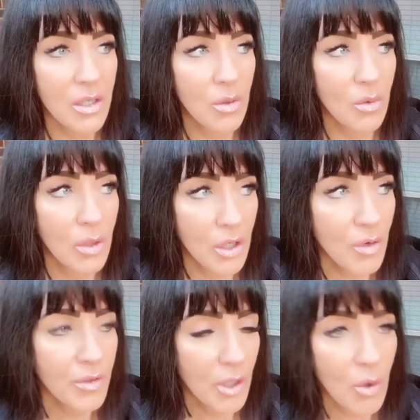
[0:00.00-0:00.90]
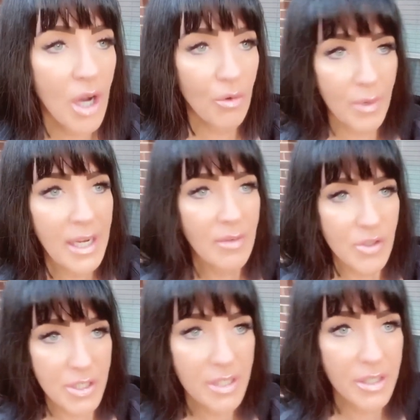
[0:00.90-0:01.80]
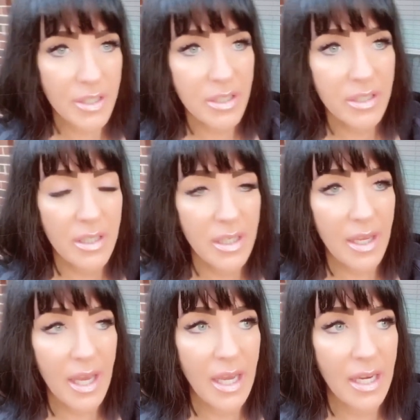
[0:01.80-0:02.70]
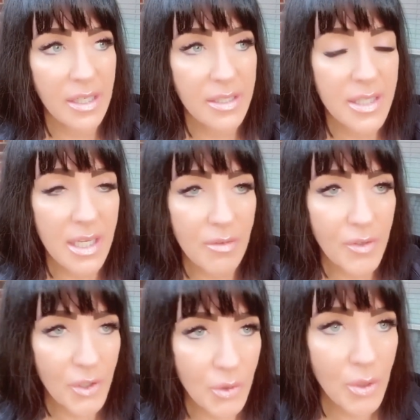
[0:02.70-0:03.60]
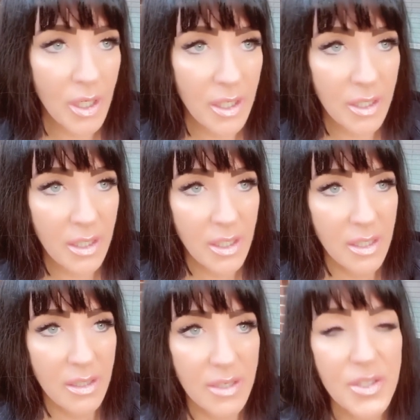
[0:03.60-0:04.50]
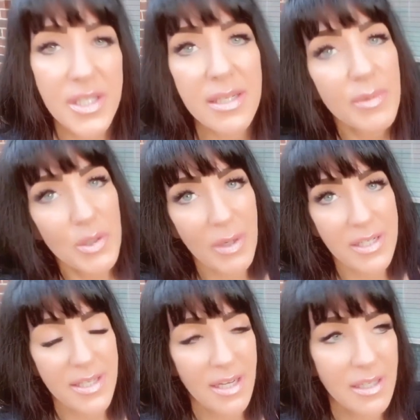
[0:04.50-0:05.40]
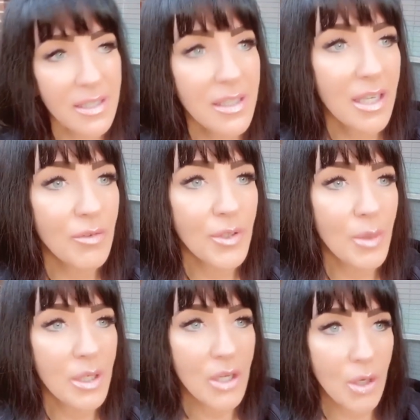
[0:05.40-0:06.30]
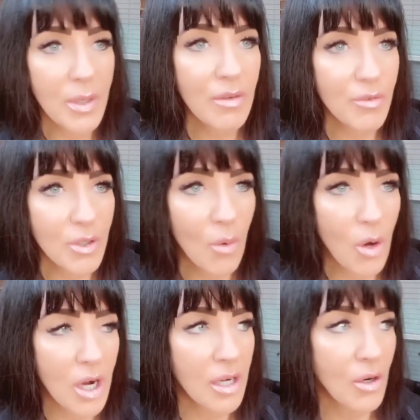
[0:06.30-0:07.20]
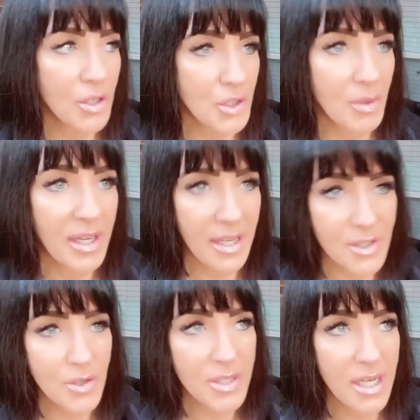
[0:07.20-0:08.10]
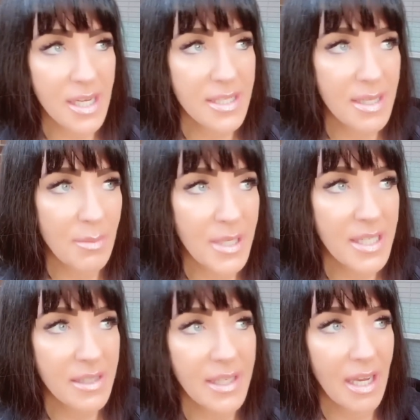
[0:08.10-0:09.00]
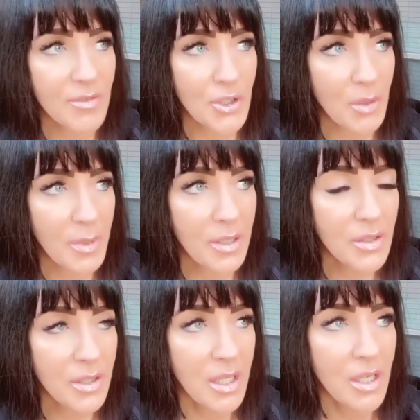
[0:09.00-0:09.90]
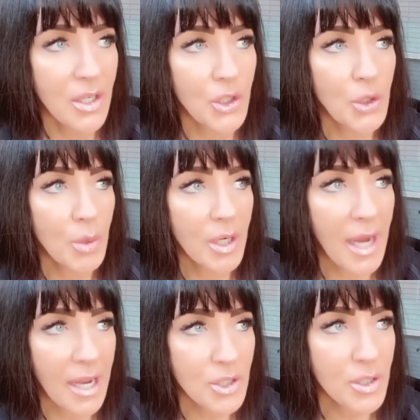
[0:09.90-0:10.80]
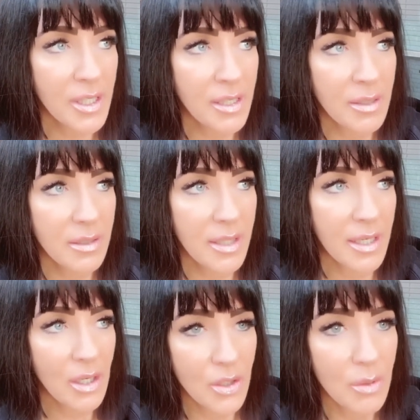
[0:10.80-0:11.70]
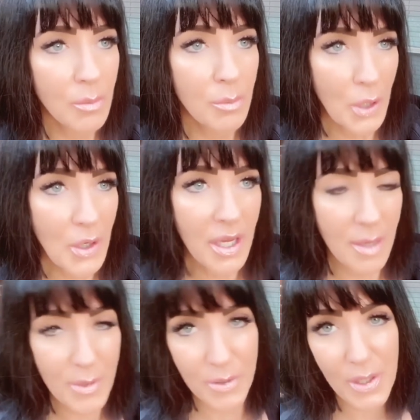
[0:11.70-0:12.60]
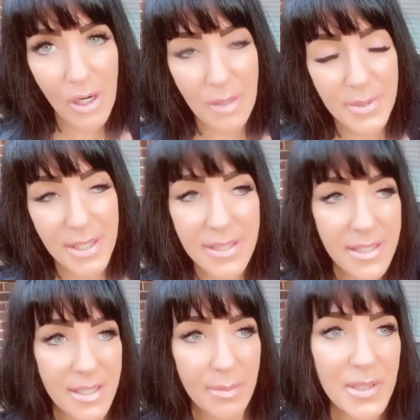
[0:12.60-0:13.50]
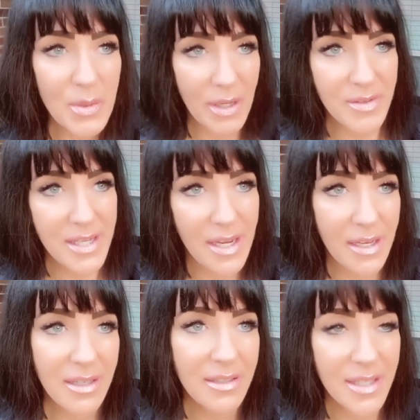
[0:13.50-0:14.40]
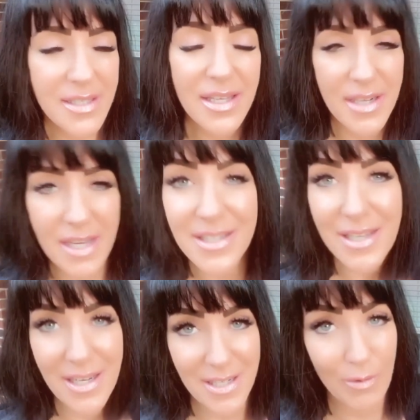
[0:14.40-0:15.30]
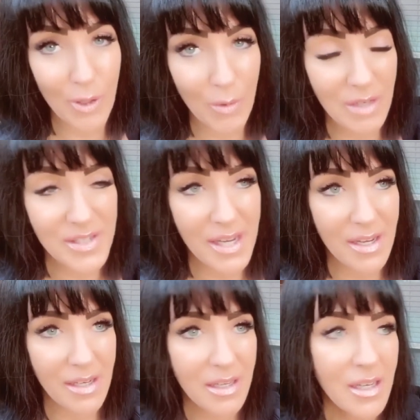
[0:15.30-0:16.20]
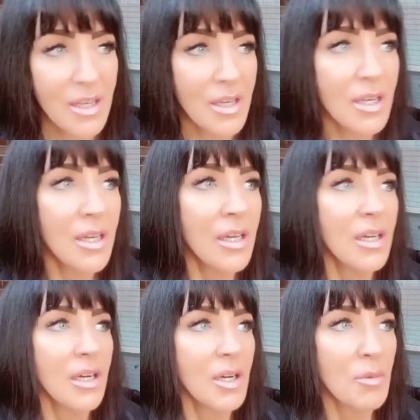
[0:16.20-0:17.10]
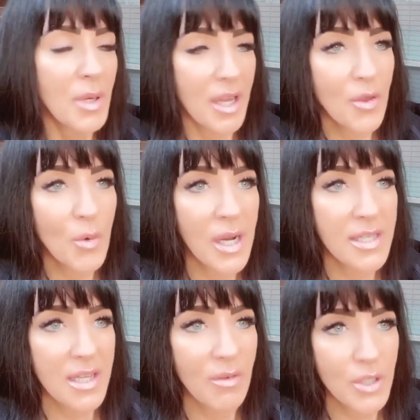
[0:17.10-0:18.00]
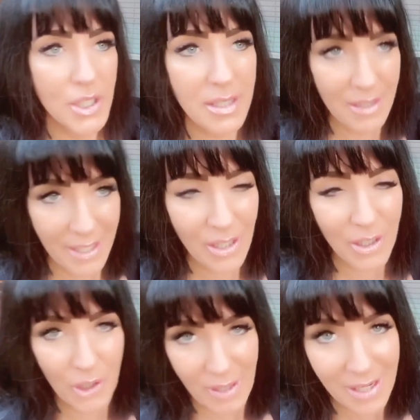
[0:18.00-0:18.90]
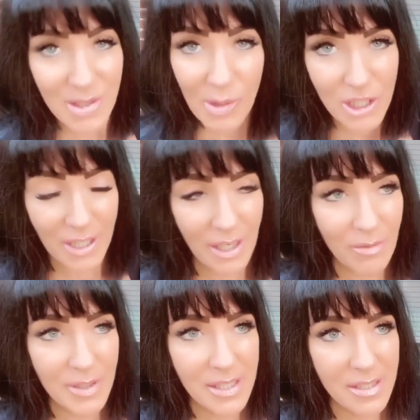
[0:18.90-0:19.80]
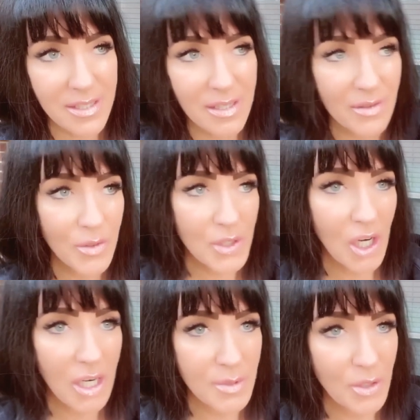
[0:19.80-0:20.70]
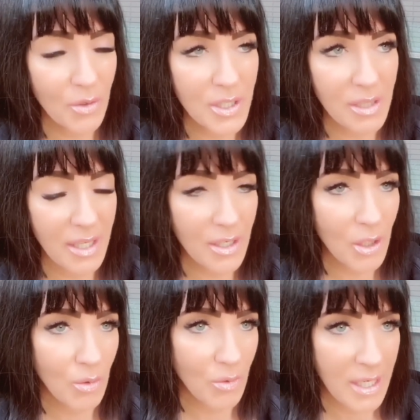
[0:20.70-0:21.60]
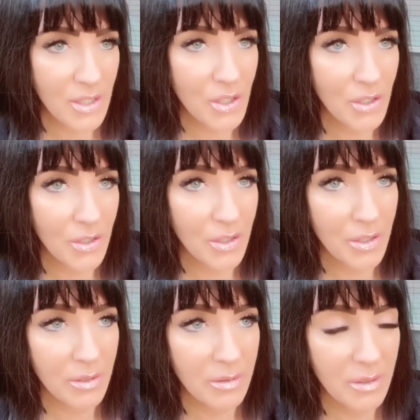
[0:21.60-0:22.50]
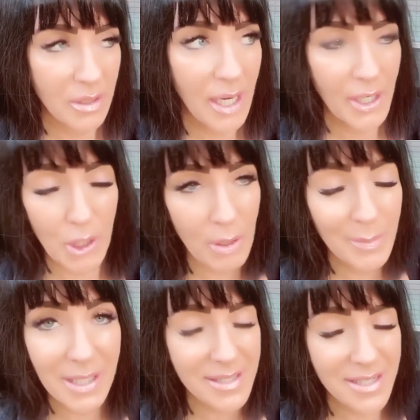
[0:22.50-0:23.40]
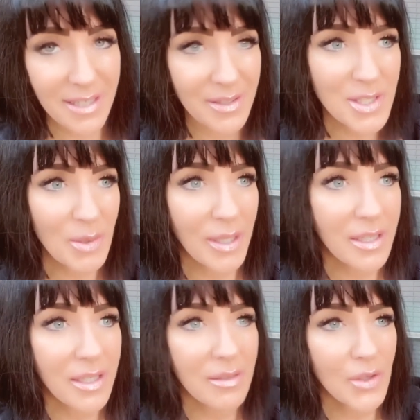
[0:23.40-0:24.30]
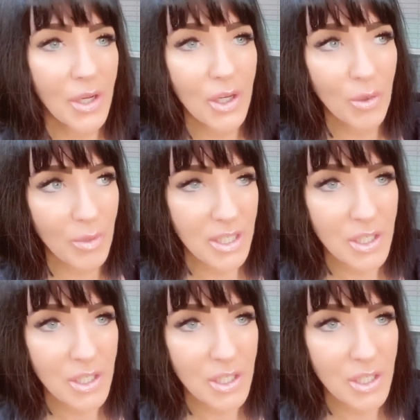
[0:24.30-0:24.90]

We'll go for a walk right after dinner. And if you are, here's the simplest way to say it. If you are going for a walk or doing exercise immediately after your meal, you are actually like burning up those carbs. That's the simplest way of saying it. That's the non-scientific way of saying it. But otherwise, if you're just laying on your ass watching Netflix, those carbs are going to like go right to your, I know I'm not saying this correctly, they're gonna go right